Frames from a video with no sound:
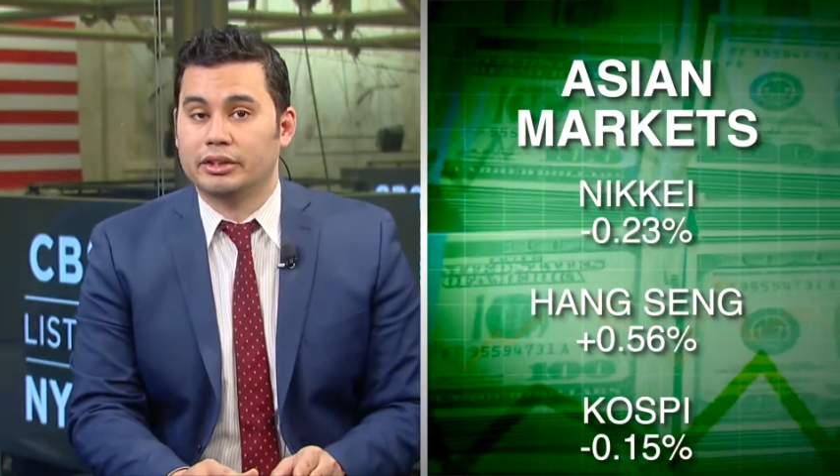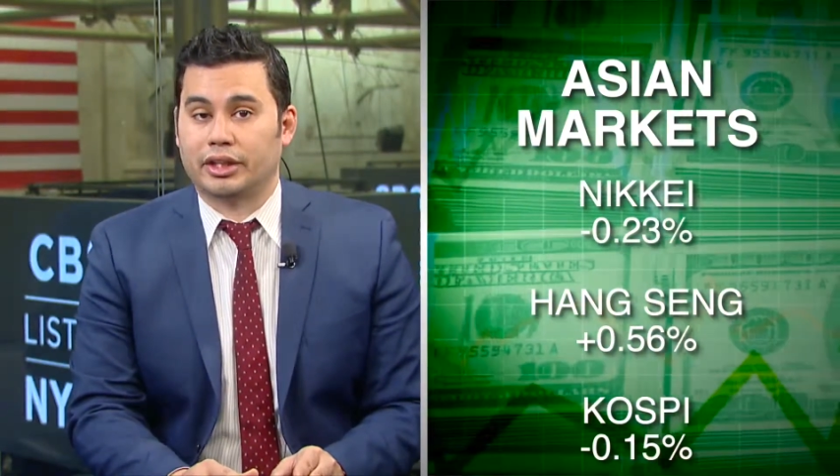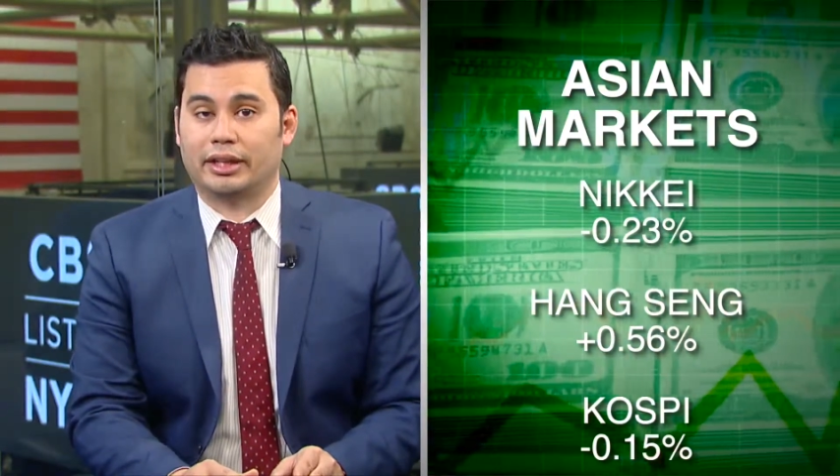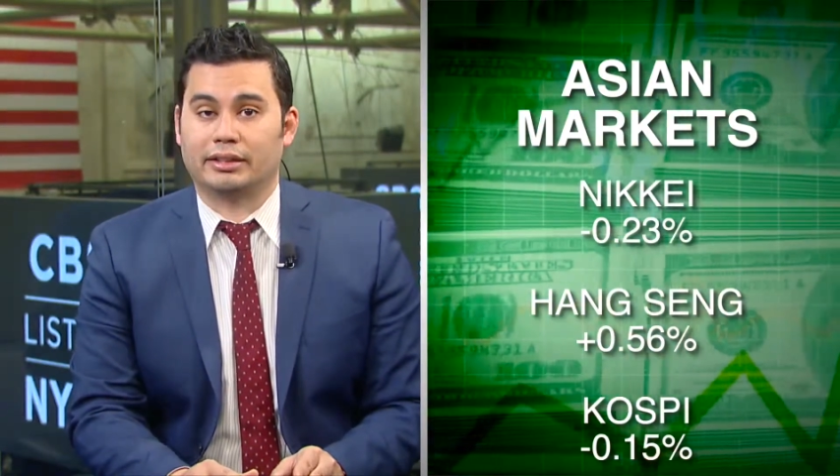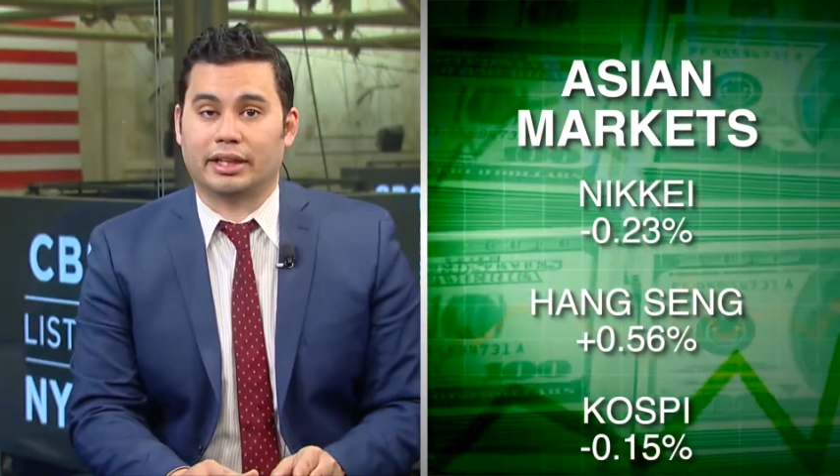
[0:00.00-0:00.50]

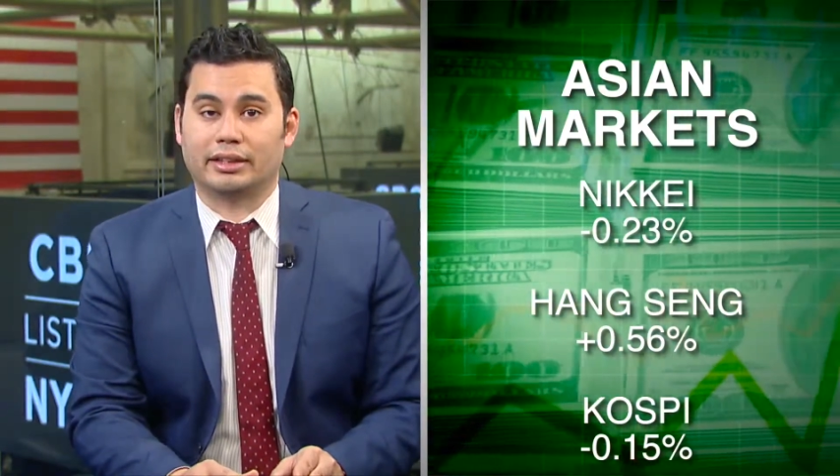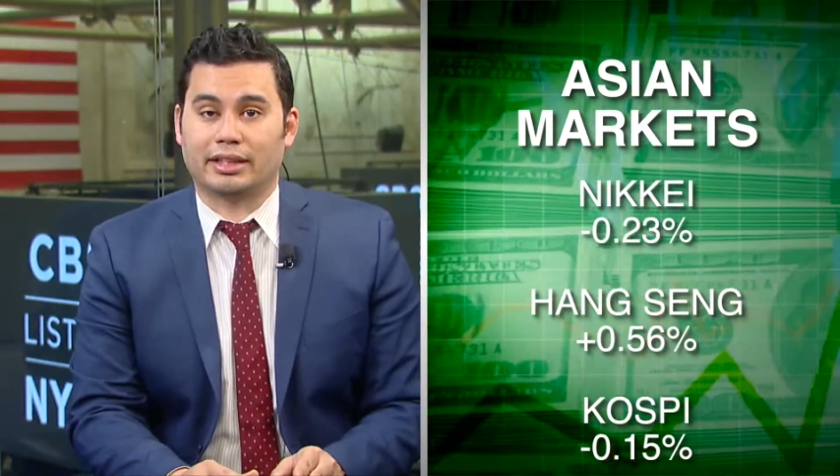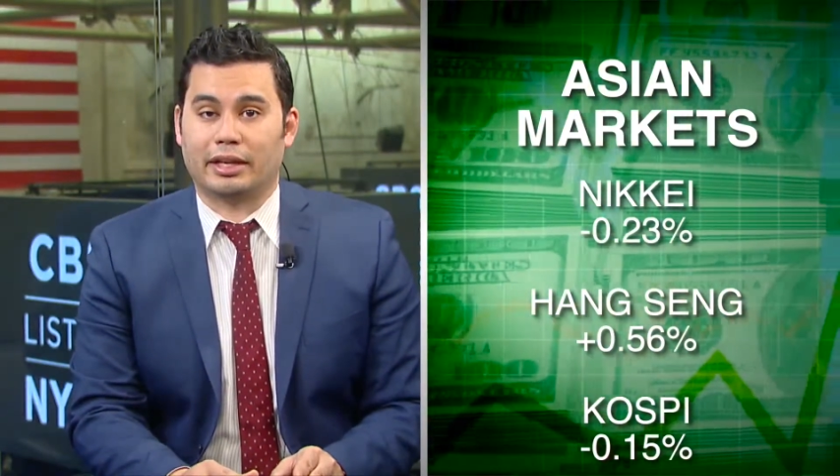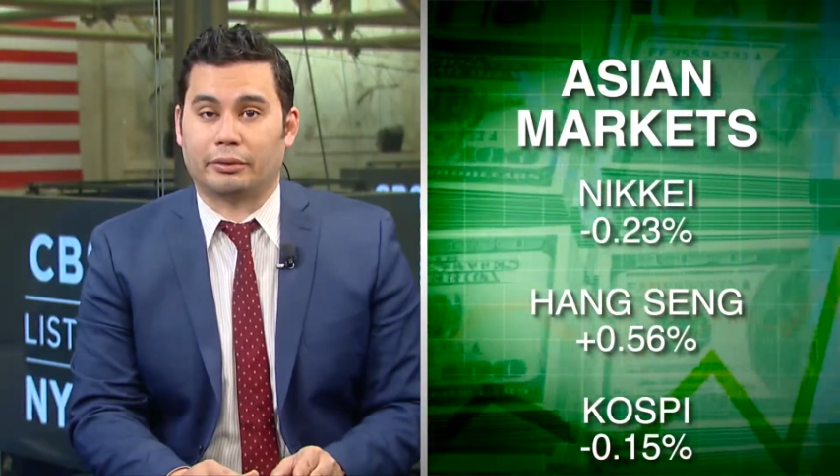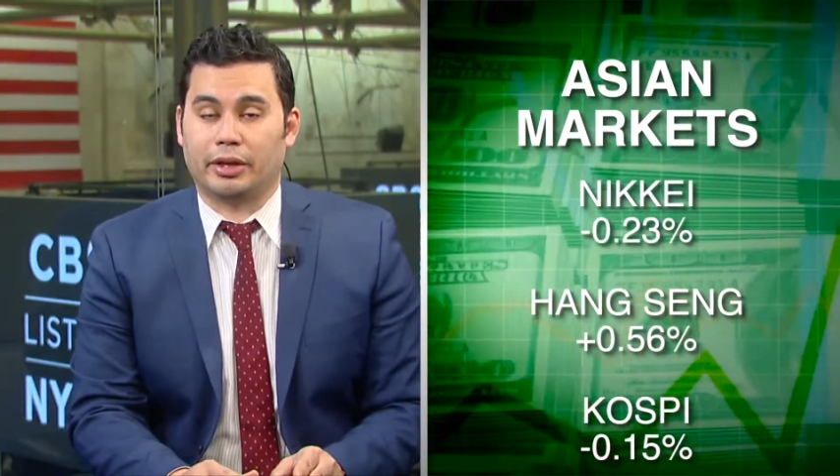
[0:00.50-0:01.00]
China
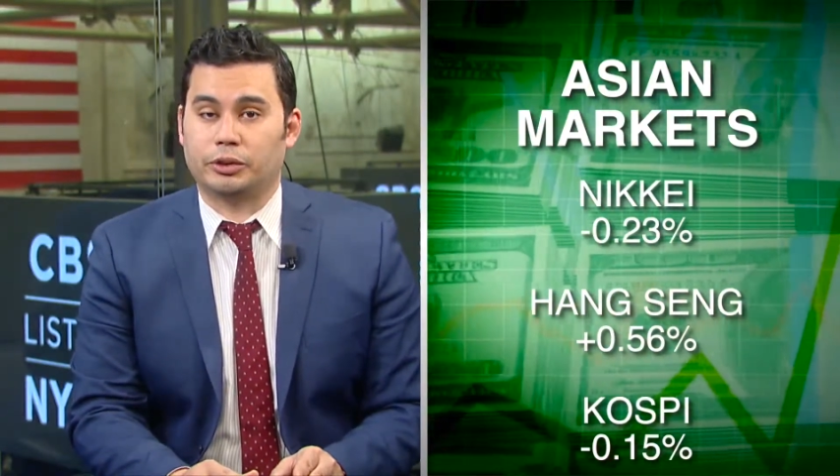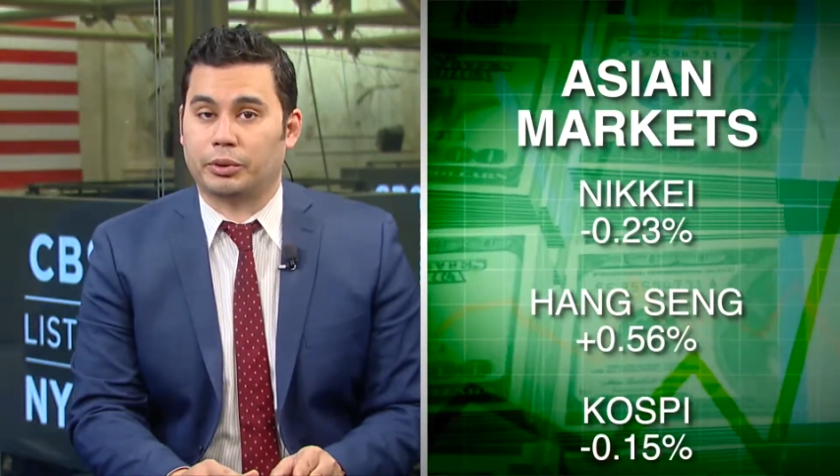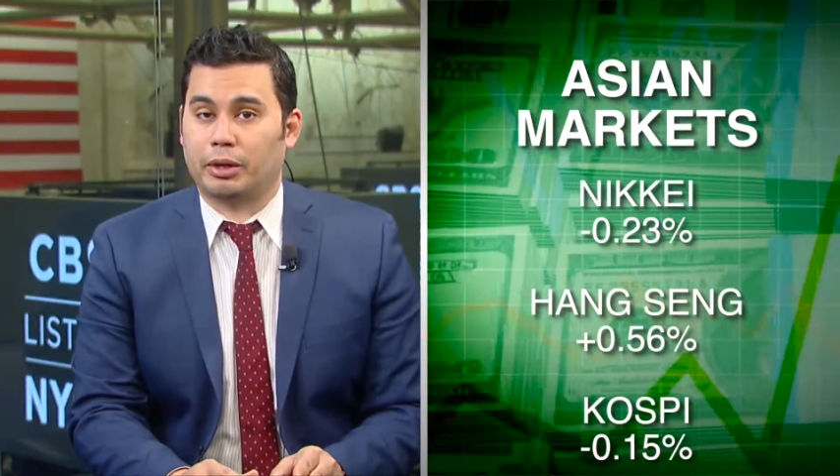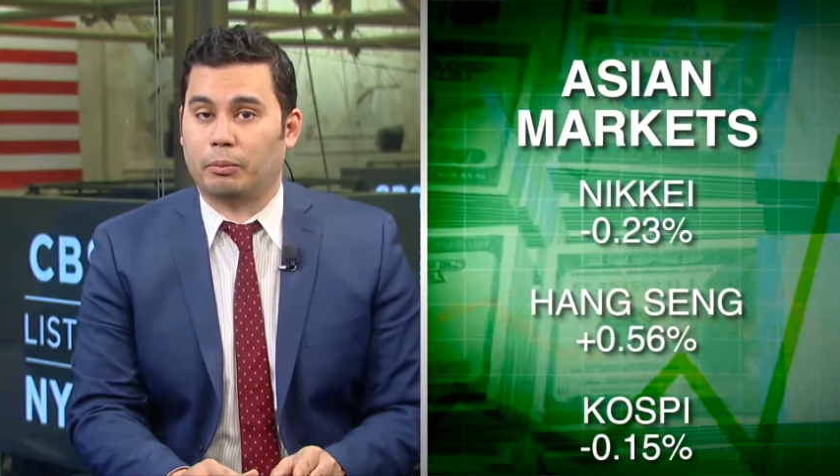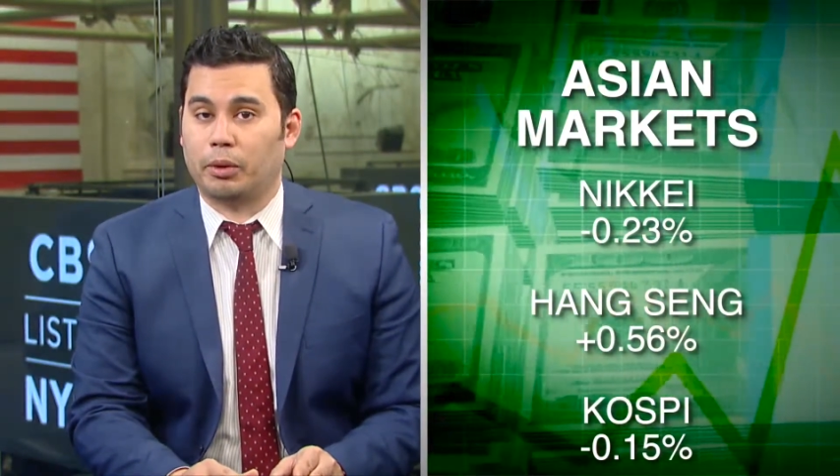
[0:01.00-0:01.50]
CSI
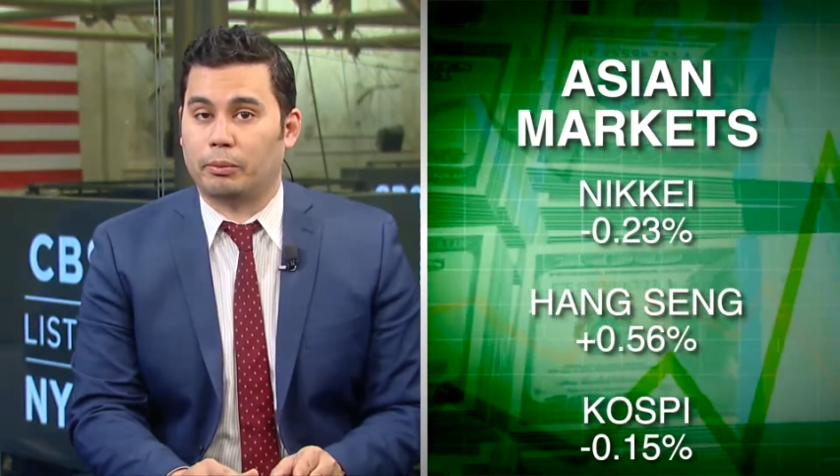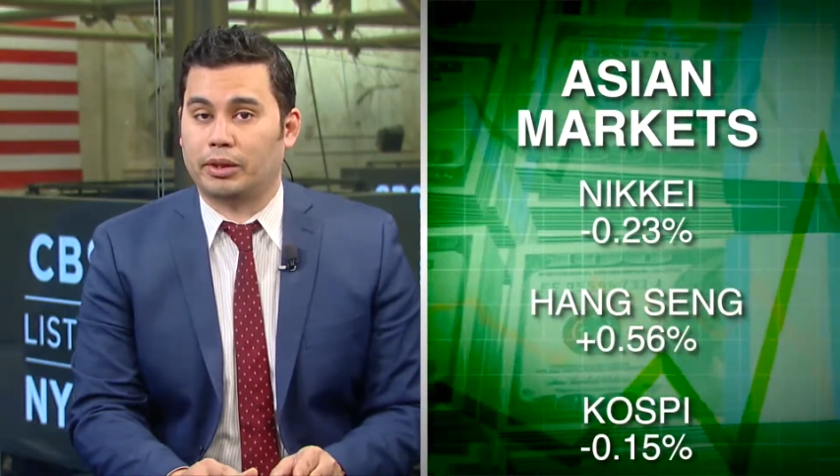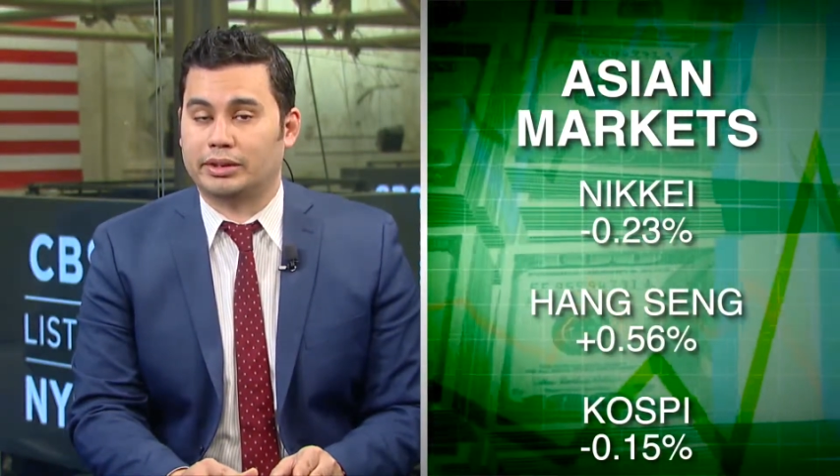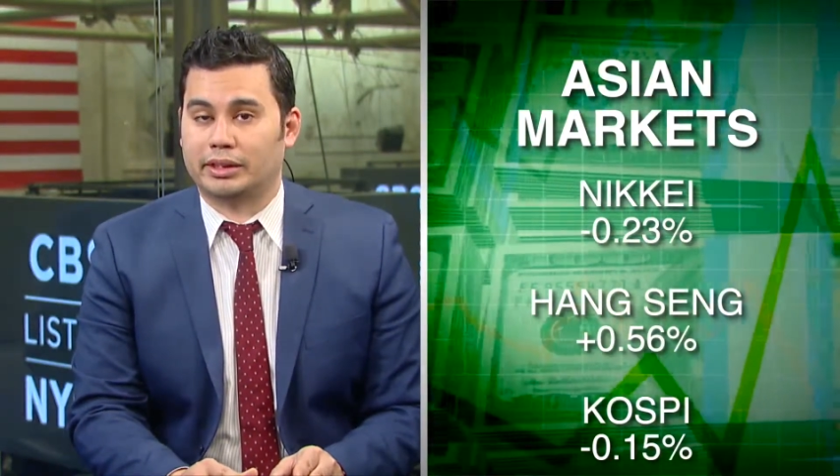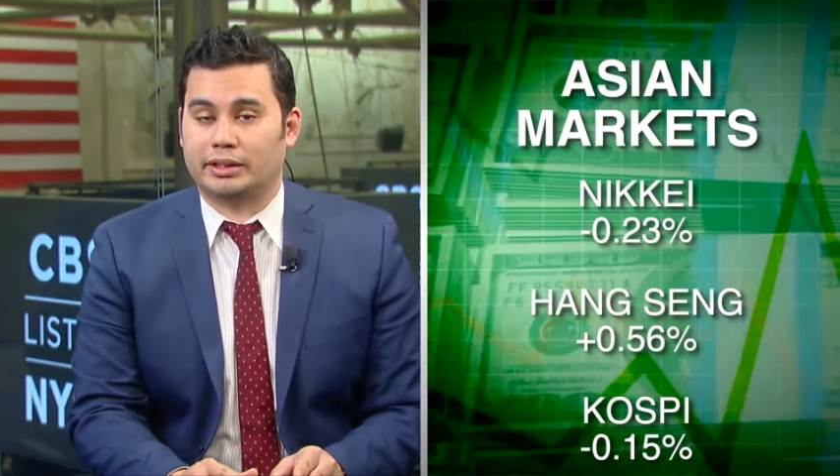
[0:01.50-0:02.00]
300 up
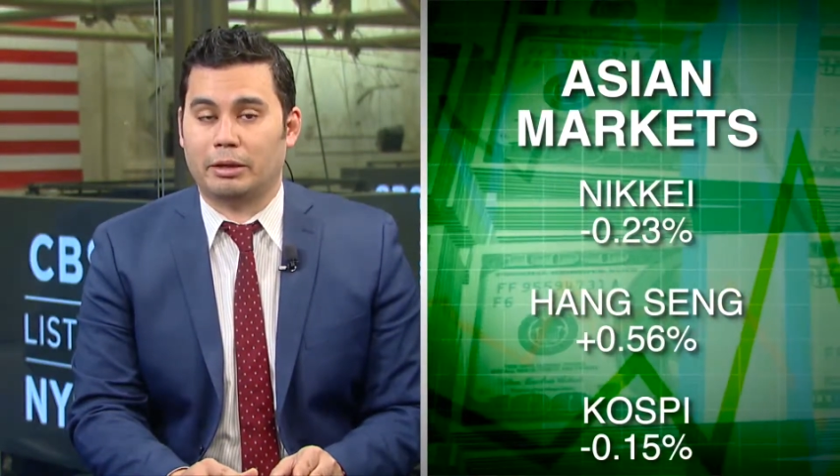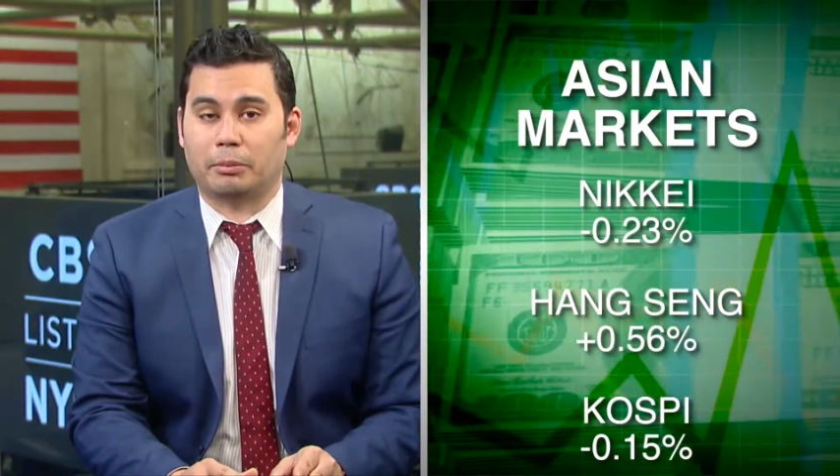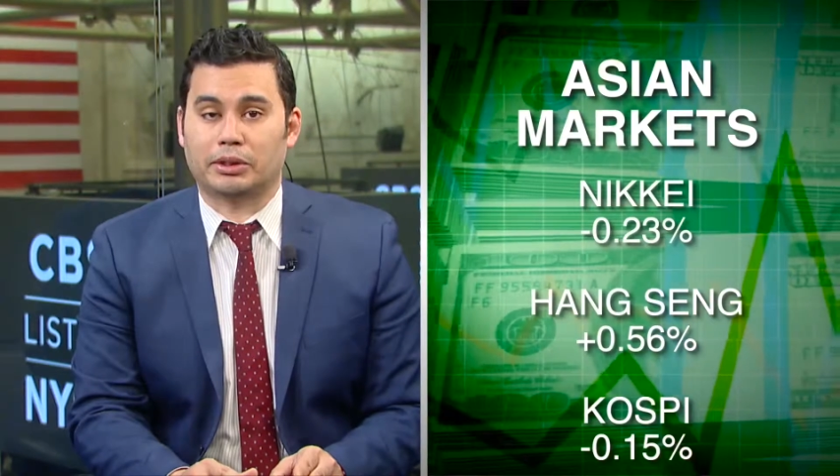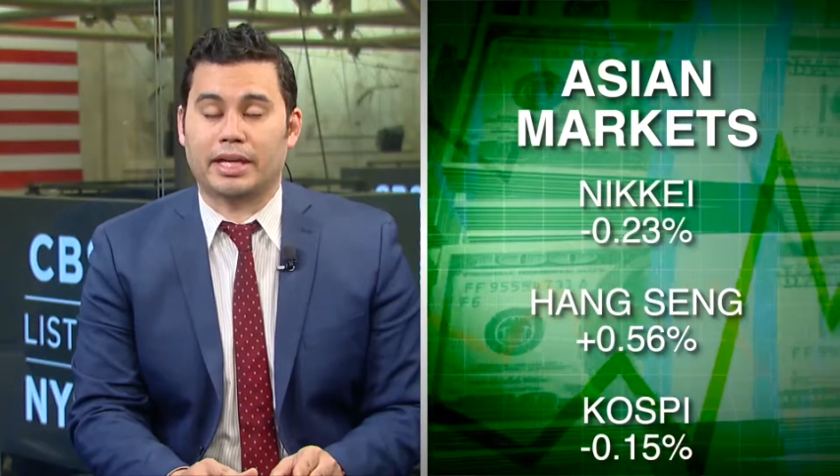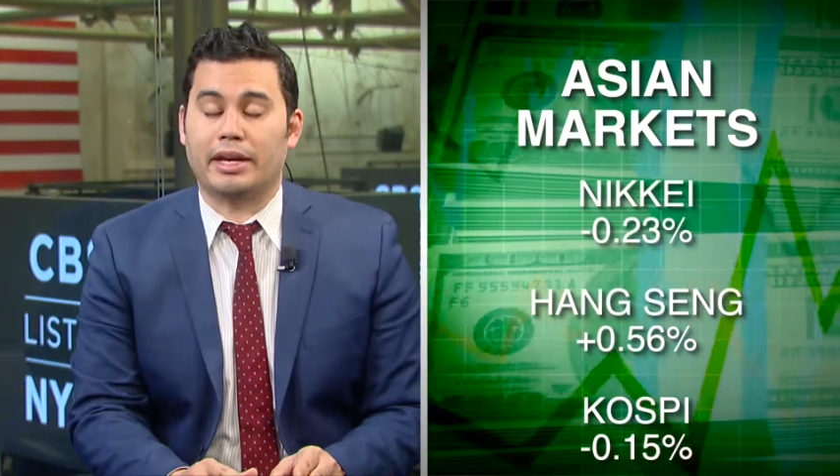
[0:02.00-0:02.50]

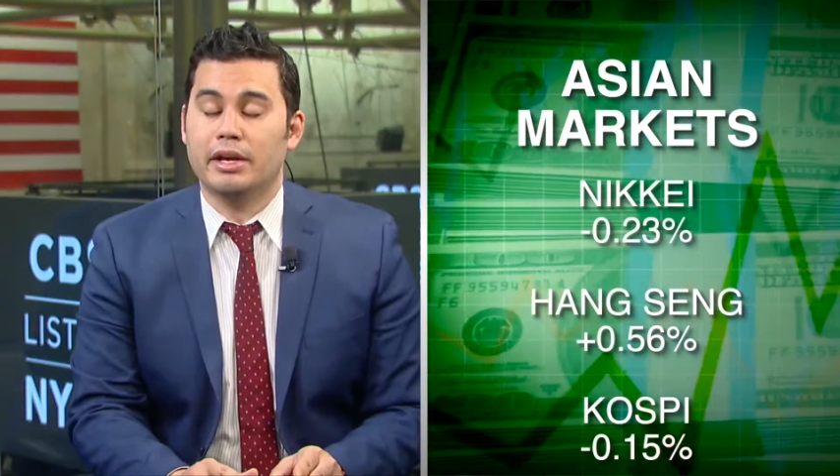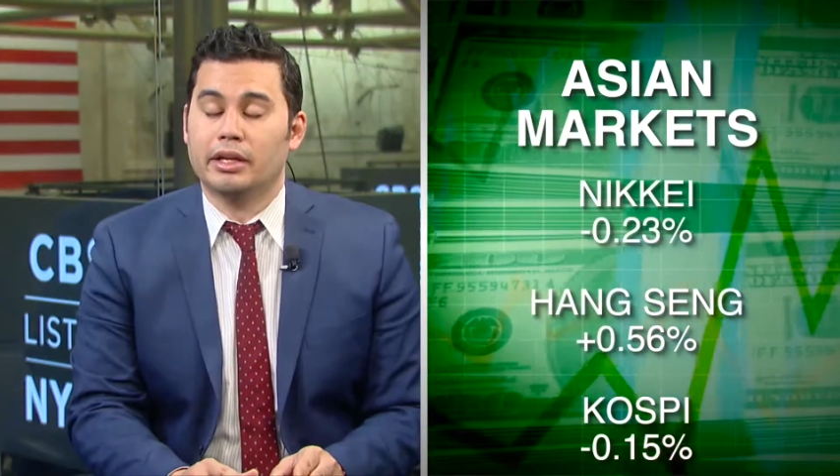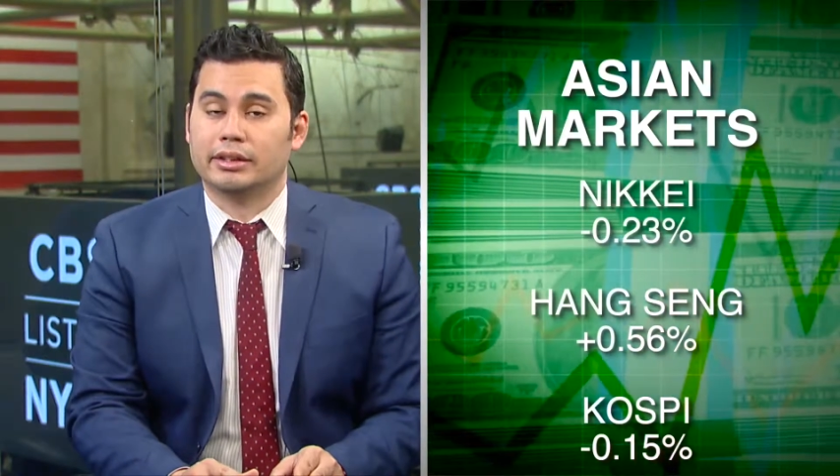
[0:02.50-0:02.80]
1.16%,